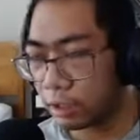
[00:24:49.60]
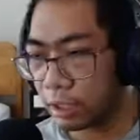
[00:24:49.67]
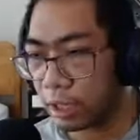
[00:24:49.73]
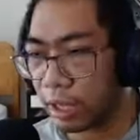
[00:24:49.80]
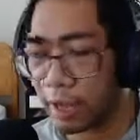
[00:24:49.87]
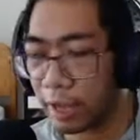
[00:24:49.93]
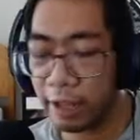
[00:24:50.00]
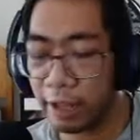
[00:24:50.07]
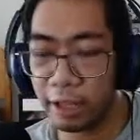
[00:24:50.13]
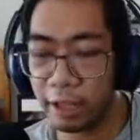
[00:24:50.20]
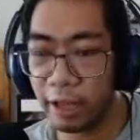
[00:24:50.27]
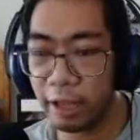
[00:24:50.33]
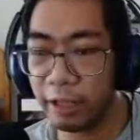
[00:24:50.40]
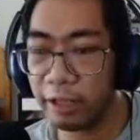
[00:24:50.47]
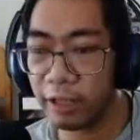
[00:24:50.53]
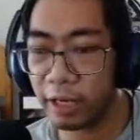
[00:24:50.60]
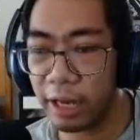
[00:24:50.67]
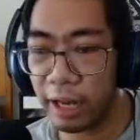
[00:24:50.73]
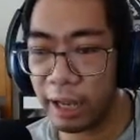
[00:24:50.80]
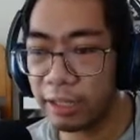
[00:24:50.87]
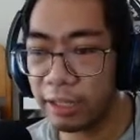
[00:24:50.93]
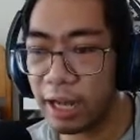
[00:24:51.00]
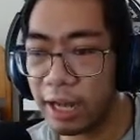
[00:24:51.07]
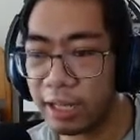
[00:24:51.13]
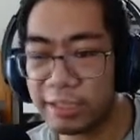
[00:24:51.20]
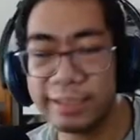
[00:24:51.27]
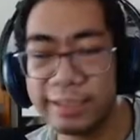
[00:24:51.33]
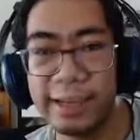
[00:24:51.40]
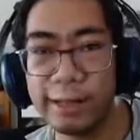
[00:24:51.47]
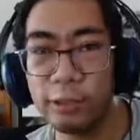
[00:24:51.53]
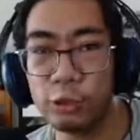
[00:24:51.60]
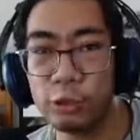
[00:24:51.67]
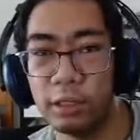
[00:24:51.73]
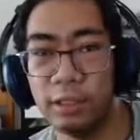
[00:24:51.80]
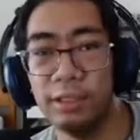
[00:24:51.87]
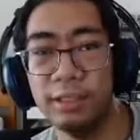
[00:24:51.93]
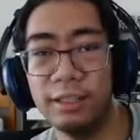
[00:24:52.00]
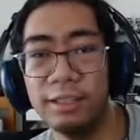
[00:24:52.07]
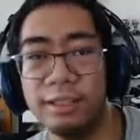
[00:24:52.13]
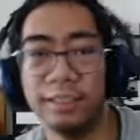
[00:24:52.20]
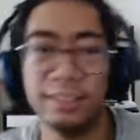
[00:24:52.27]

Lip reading: Hey there, hey guys, it's Andrew.